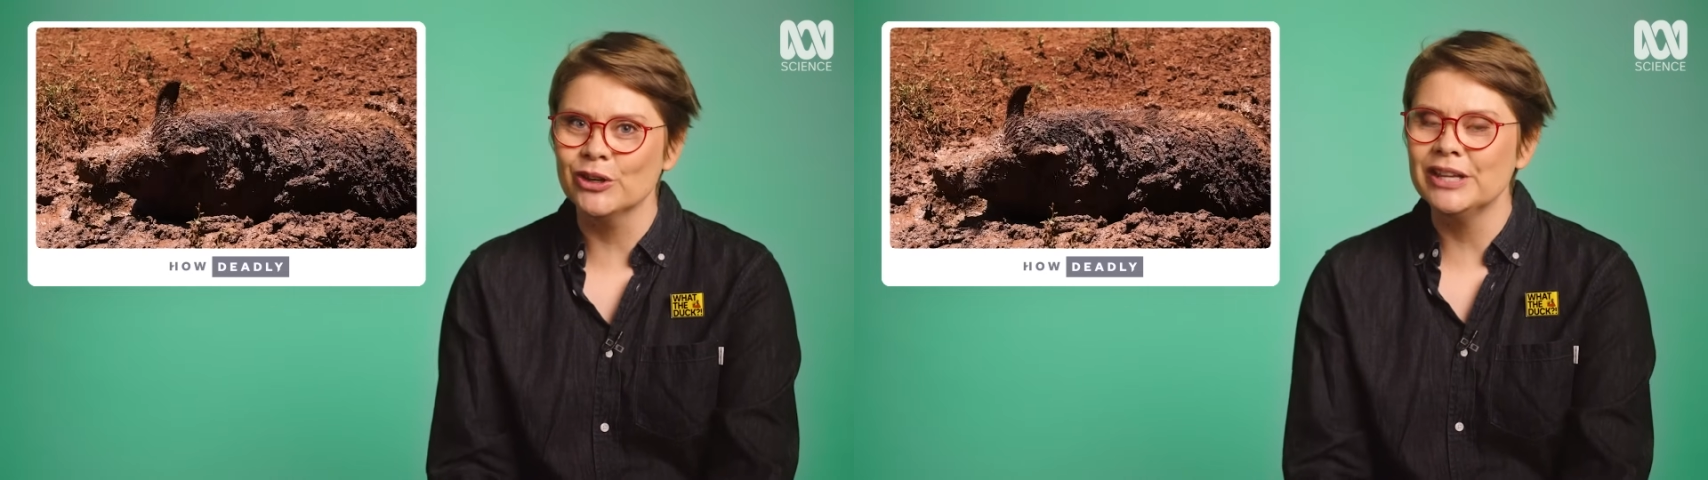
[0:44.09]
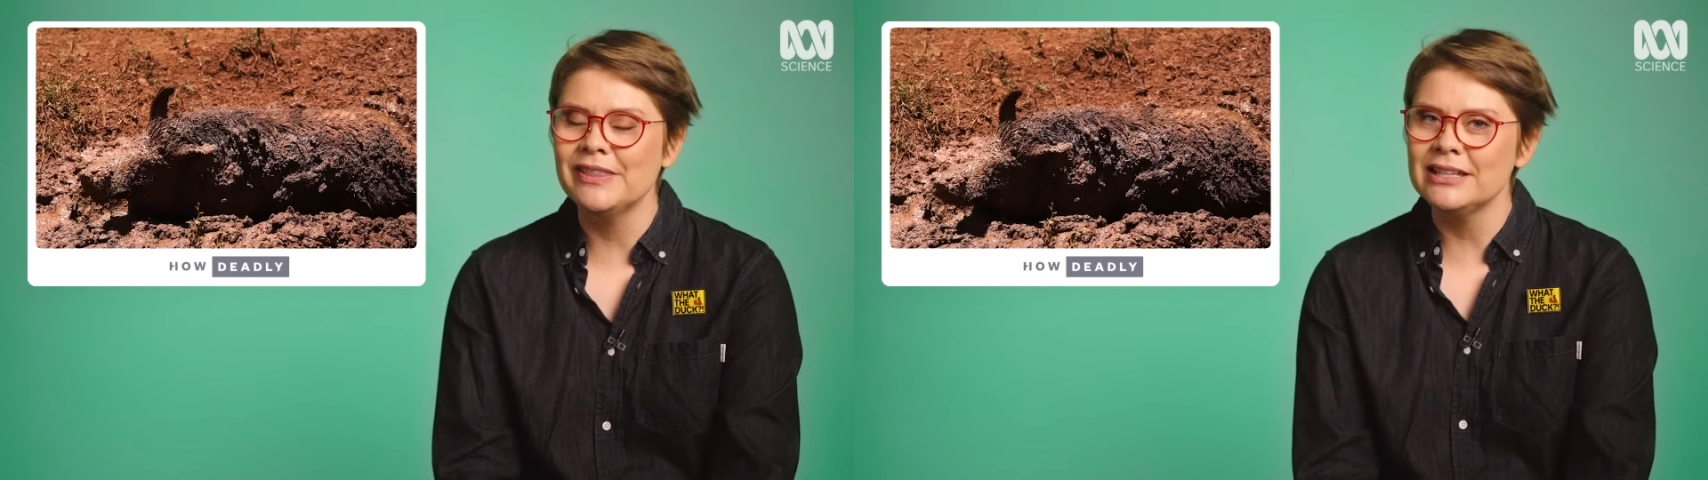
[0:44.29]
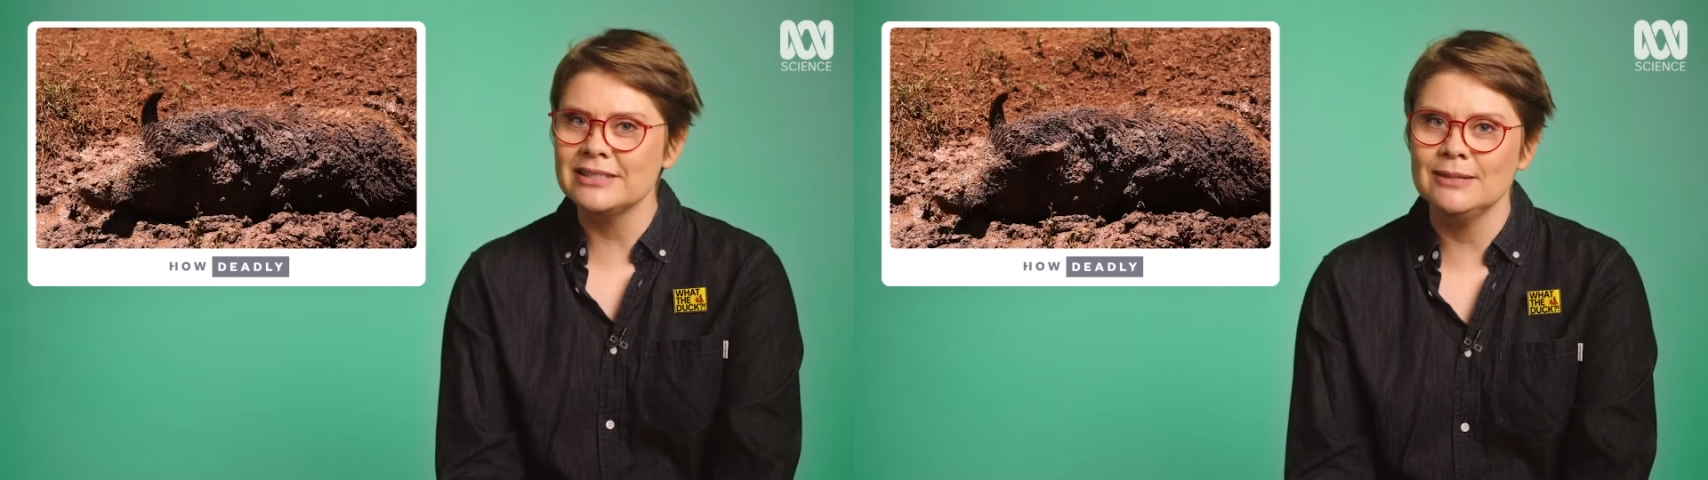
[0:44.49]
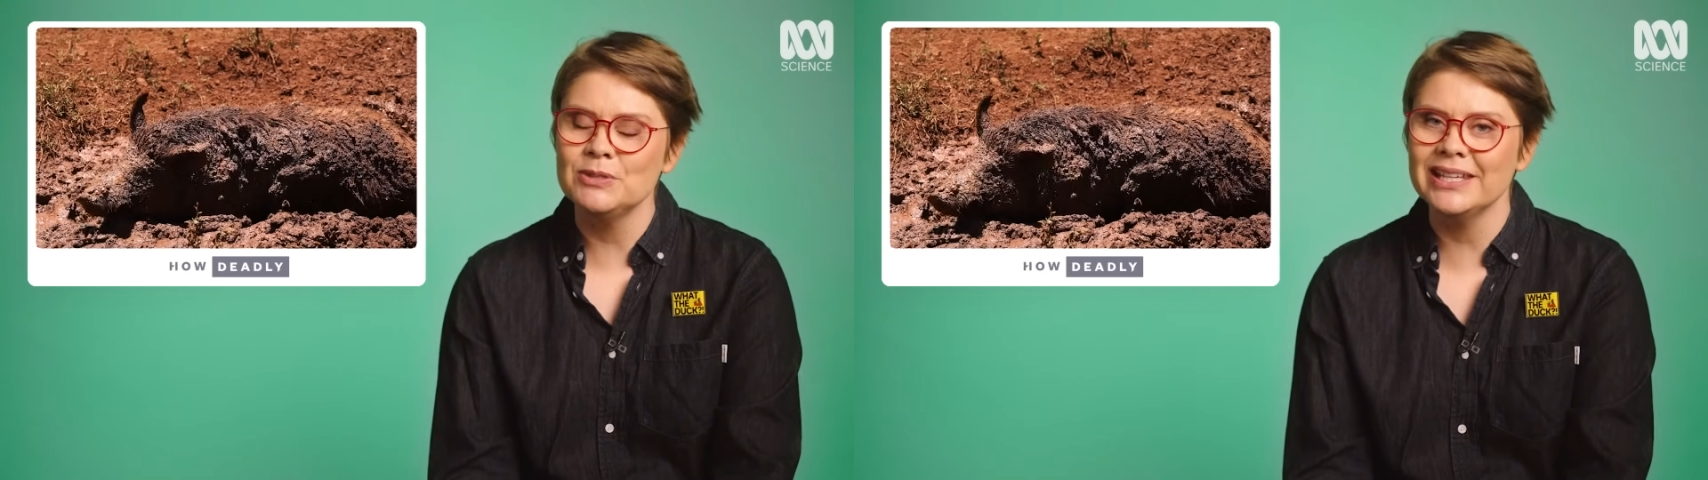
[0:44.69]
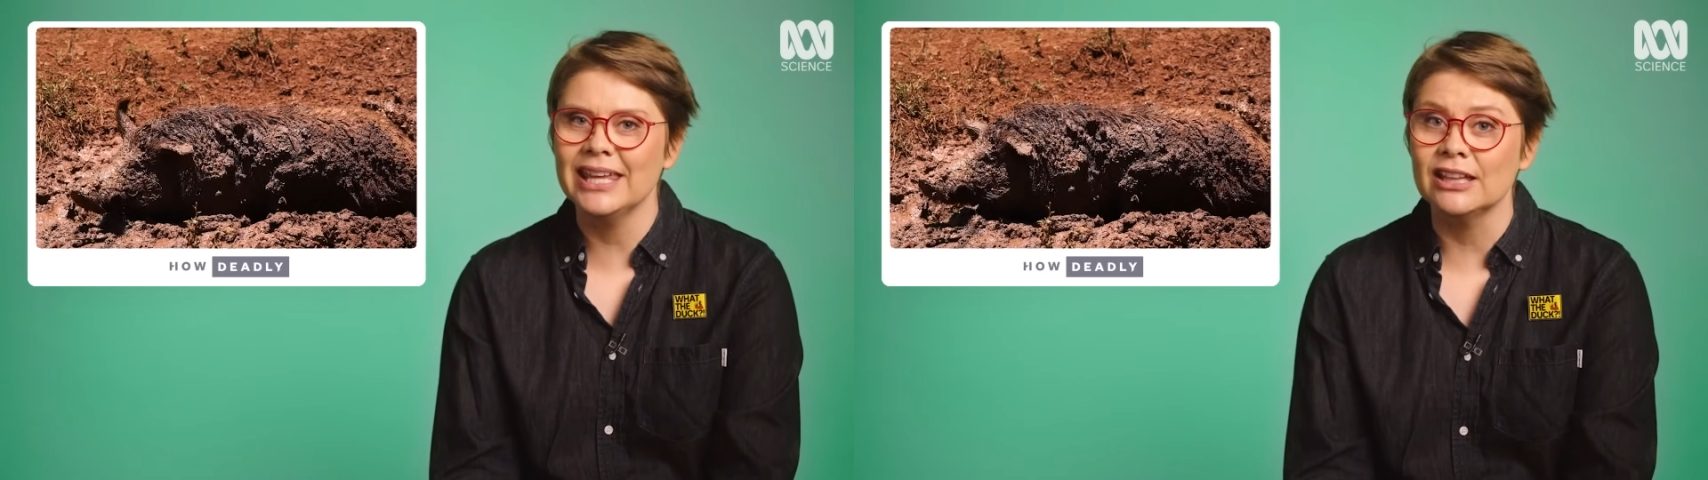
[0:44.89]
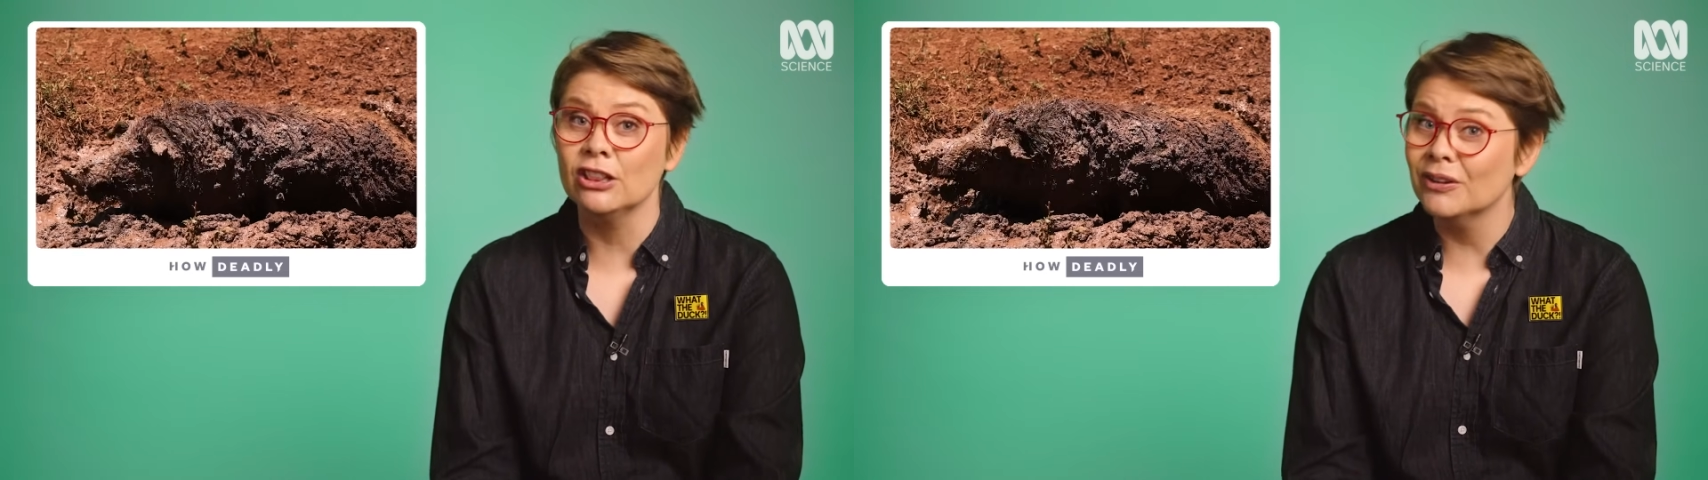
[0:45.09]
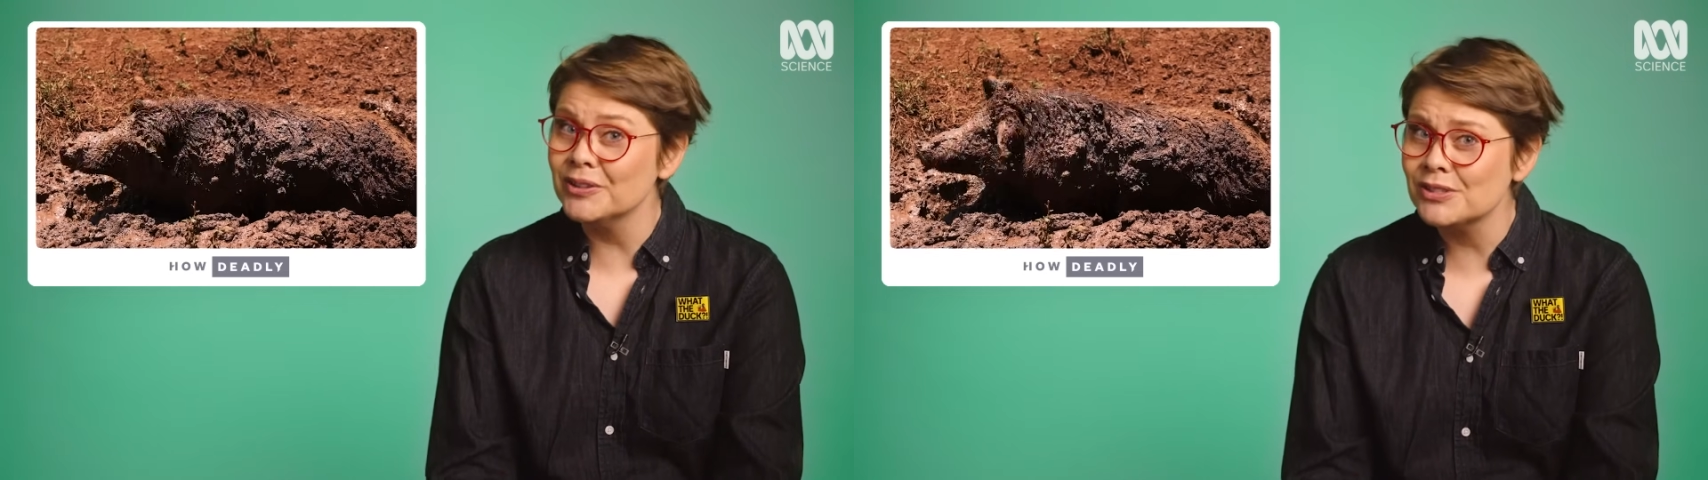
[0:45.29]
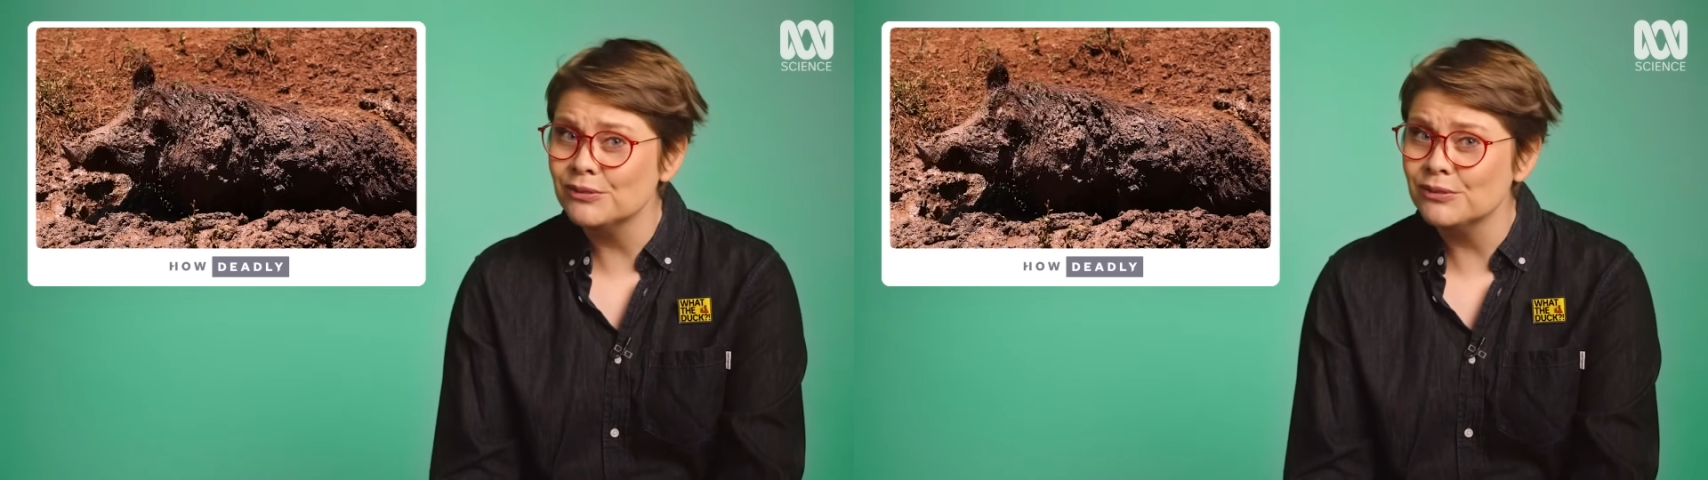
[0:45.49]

and they seem to get lots